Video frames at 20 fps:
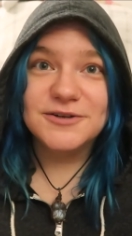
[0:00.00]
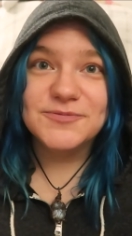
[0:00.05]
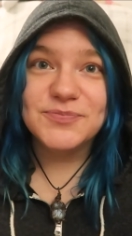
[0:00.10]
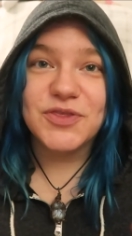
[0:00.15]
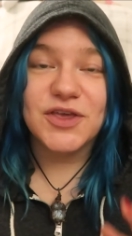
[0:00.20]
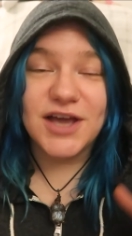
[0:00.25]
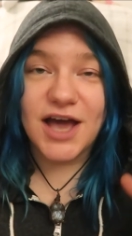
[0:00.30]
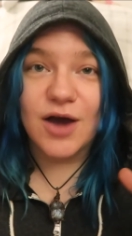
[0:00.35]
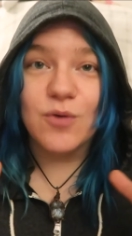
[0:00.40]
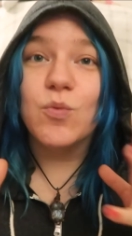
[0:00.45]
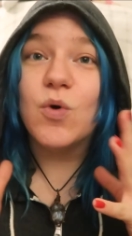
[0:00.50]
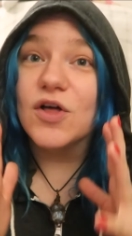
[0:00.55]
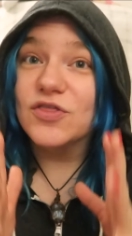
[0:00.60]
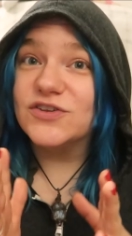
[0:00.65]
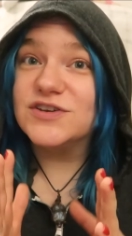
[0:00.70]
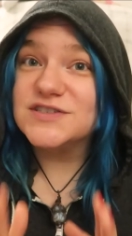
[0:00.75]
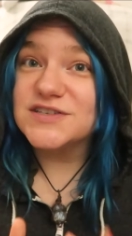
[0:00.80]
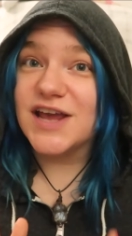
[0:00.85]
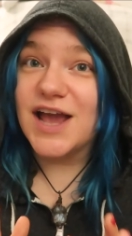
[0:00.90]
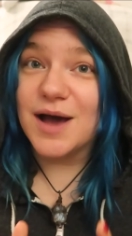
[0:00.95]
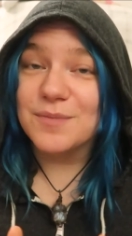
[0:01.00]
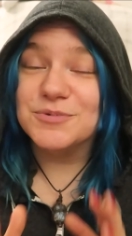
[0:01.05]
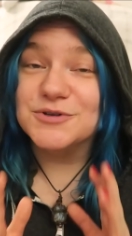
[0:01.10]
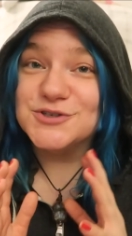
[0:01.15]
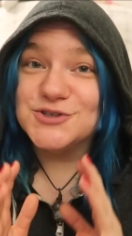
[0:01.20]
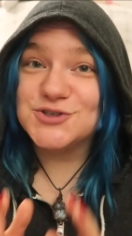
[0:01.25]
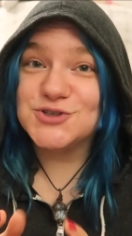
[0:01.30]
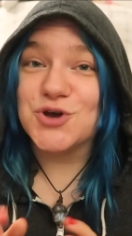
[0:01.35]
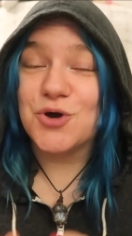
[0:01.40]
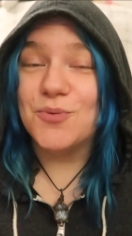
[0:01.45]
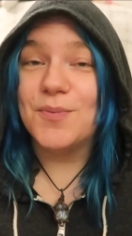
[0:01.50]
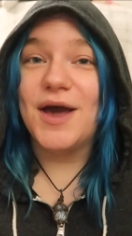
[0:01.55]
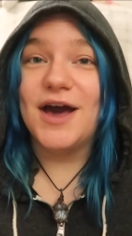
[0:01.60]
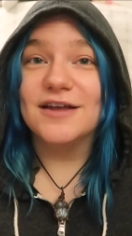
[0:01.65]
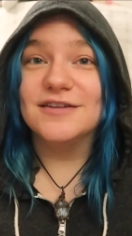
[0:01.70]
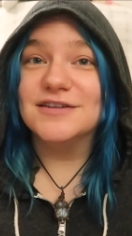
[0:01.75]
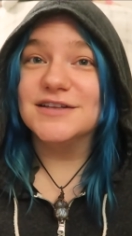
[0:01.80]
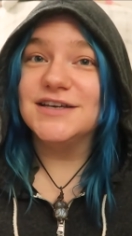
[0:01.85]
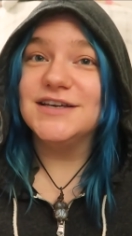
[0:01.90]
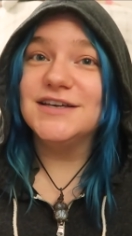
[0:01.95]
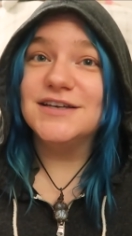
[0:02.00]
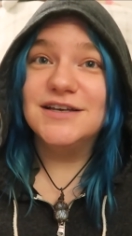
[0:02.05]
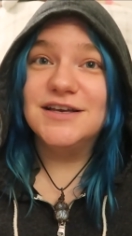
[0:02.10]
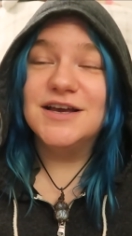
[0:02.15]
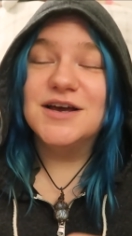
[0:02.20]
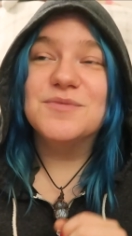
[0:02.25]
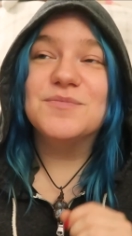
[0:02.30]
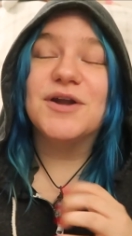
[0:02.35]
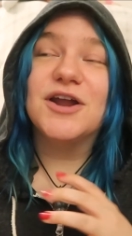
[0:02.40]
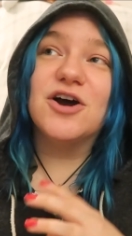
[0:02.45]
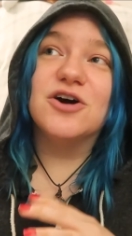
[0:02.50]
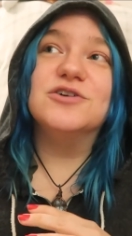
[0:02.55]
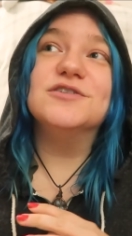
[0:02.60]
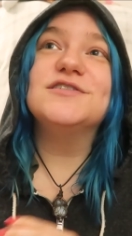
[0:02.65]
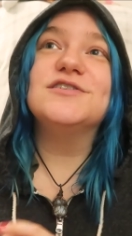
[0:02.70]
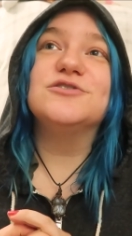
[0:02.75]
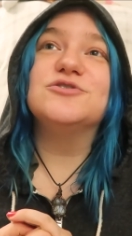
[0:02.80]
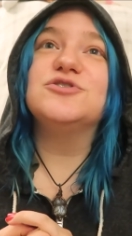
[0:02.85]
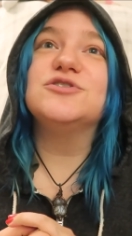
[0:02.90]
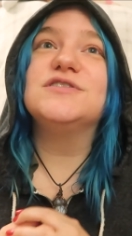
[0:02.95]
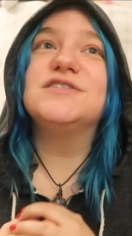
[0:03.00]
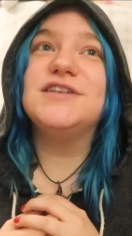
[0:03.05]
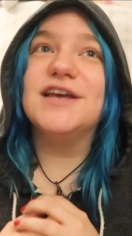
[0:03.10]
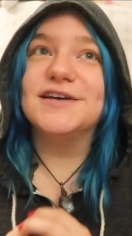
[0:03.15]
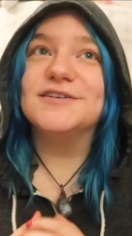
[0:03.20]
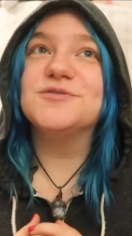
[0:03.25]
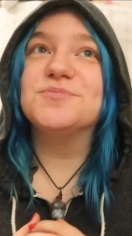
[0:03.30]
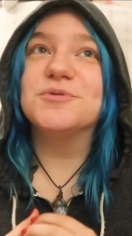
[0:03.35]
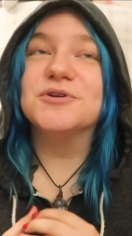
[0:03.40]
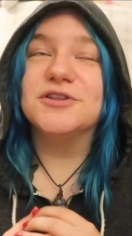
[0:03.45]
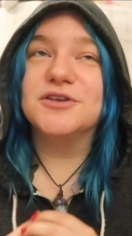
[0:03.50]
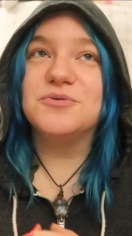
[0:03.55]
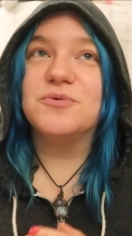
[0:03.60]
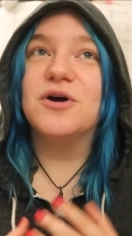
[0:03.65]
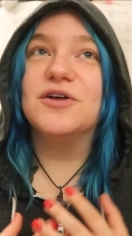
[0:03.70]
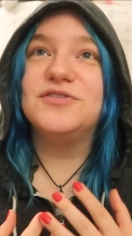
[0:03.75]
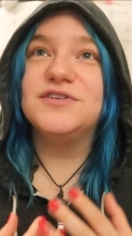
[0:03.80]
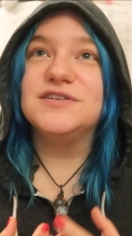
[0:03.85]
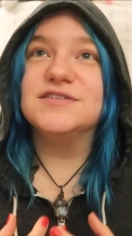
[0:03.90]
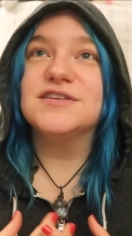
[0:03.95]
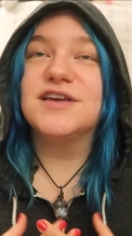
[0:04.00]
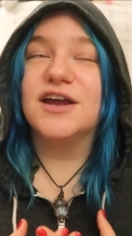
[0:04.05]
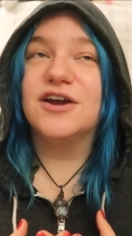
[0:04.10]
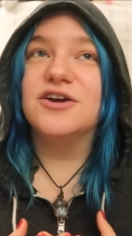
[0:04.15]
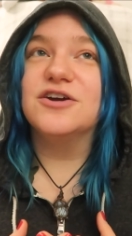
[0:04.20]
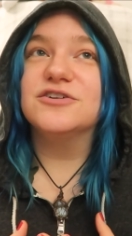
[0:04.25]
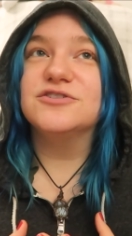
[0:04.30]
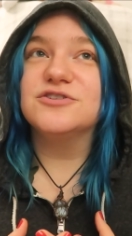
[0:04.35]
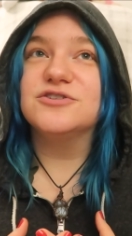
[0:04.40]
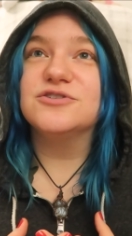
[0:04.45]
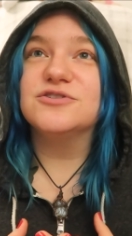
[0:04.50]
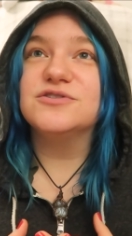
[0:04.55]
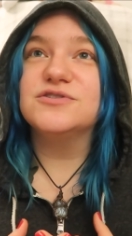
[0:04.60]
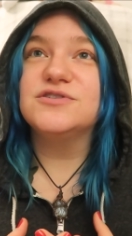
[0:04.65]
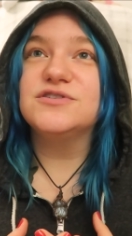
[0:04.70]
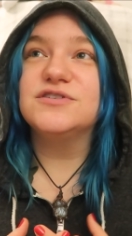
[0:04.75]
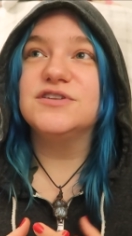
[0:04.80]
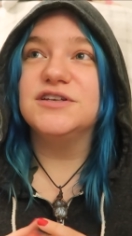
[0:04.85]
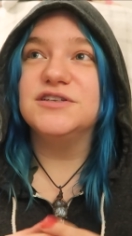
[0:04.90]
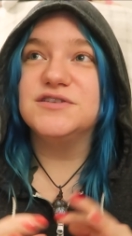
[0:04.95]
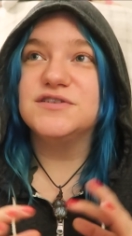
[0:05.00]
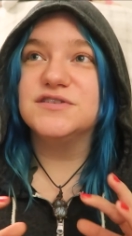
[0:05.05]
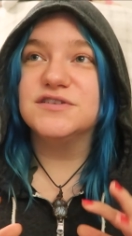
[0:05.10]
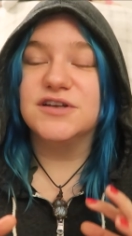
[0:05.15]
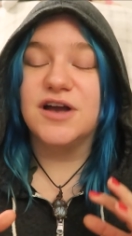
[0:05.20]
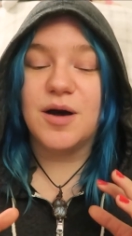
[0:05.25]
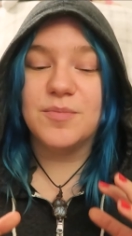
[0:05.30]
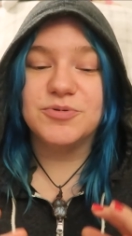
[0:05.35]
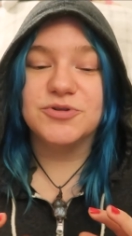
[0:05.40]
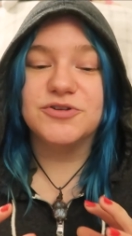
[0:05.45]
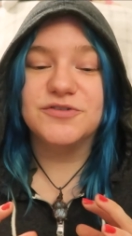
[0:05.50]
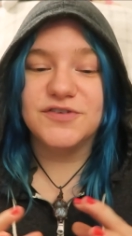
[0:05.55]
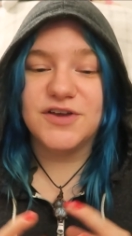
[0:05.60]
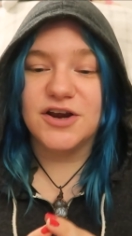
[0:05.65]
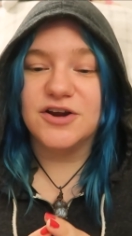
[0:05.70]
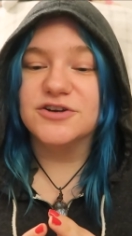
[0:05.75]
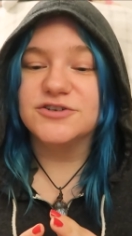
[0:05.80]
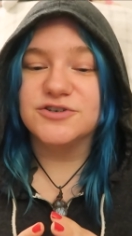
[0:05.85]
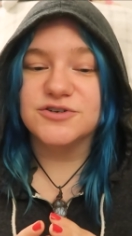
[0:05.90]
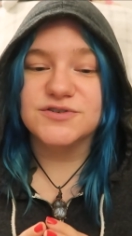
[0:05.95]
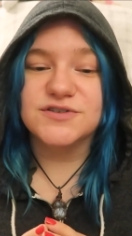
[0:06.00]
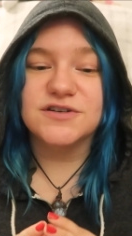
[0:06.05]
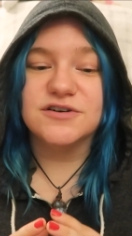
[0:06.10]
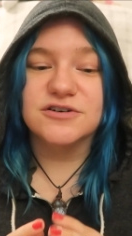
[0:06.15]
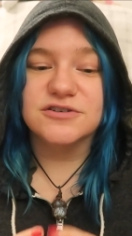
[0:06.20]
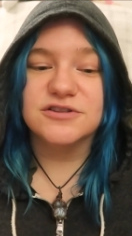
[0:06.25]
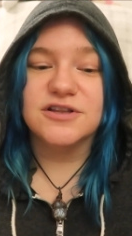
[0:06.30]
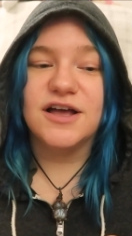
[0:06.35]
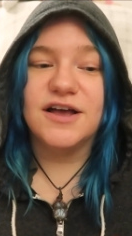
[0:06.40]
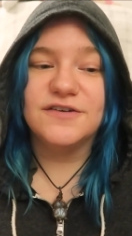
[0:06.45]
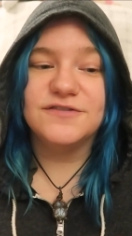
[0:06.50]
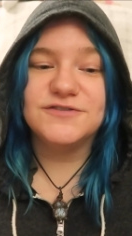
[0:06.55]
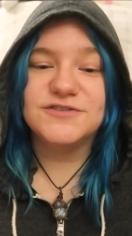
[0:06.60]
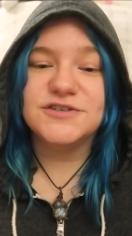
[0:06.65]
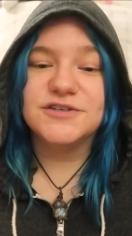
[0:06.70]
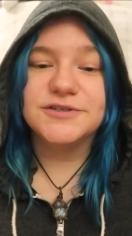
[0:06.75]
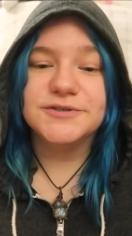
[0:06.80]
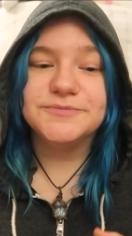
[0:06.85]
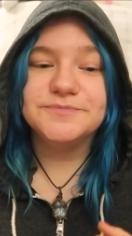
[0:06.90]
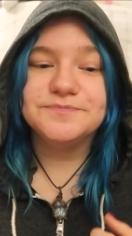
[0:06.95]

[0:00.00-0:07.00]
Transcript: Like I want this to happen so badly, but I also just desperately want these characters, these couple of characters that are left